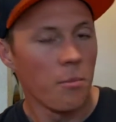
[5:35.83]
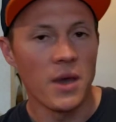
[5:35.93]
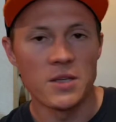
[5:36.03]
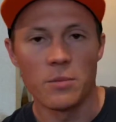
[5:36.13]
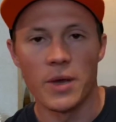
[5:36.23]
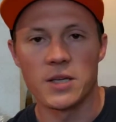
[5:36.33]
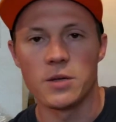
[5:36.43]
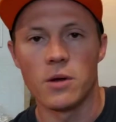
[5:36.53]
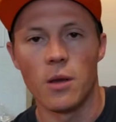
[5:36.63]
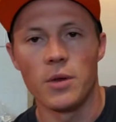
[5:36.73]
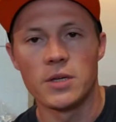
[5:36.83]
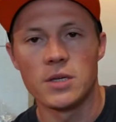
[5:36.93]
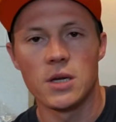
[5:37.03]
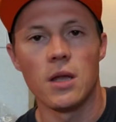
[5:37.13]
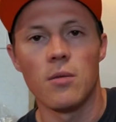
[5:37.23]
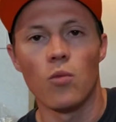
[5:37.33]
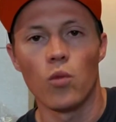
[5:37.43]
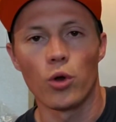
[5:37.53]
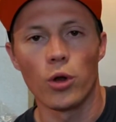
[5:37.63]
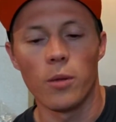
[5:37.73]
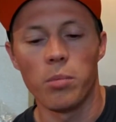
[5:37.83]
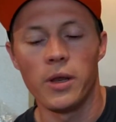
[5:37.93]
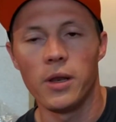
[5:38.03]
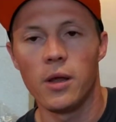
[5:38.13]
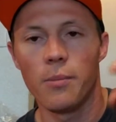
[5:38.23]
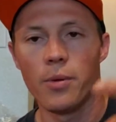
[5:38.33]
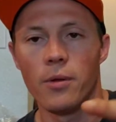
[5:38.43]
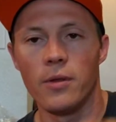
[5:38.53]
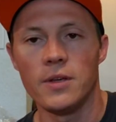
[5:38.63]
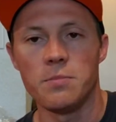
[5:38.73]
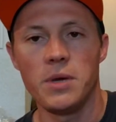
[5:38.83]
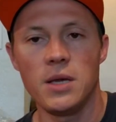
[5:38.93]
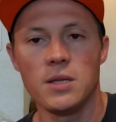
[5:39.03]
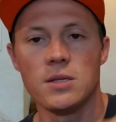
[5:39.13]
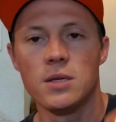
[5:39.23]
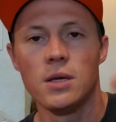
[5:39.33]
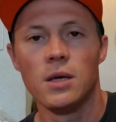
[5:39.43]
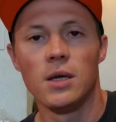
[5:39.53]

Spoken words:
basil pesto hummus, and we're going to blend up these beans,